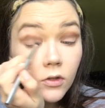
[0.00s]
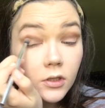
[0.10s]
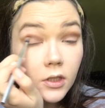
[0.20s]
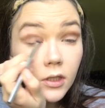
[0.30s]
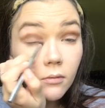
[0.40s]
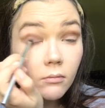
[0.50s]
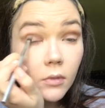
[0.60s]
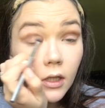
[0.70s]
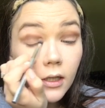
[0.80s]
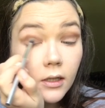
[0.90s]
Just gonna
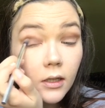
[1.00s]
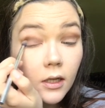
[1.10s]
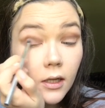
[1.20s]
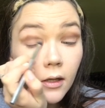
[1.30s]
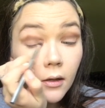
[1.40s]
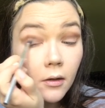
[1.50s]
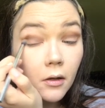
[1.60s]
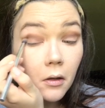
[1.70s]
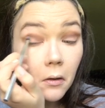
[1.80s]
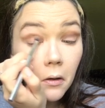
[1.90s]
blend it,
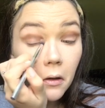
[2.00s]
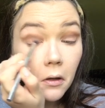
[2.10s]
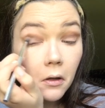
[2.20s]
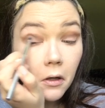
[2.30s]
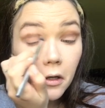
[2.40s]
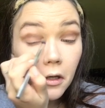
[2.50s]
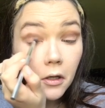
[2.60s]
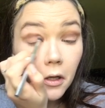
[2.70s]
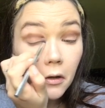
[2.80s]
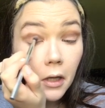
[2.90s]

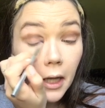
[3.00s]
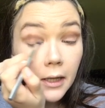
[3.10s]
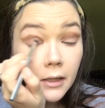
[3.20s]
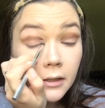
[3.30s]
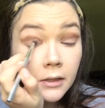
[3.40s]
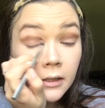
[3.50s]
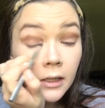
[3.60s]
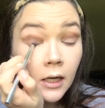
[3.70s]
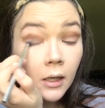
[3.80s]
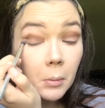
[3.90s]
you know,
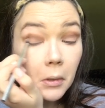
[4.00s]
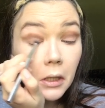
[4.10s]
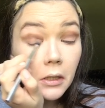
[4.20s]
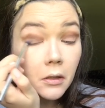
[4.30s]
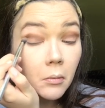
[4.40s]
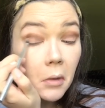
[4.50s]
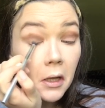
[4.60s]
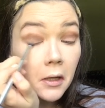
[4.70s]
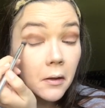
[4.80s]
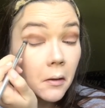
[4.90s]
lighten it up a little
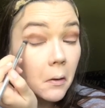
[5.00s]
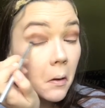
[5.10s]
bit.